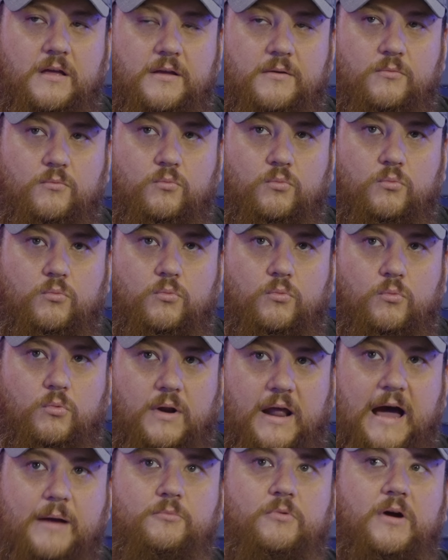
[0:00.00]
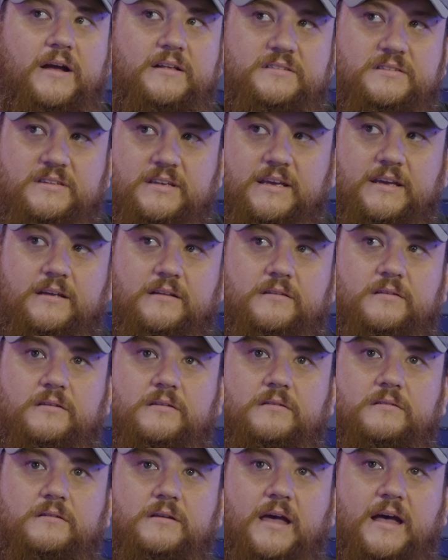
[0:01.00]
when I'm right seat
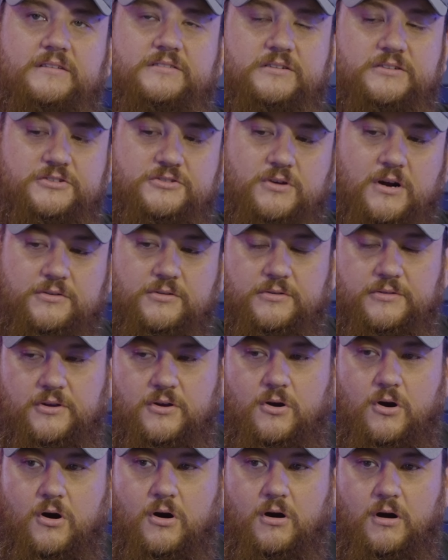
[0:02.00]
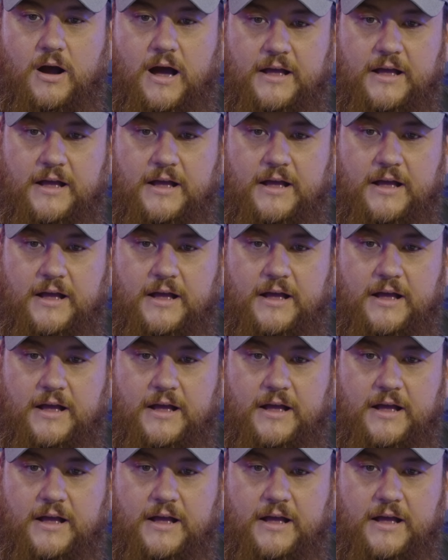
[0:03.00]
as an instructor in the car,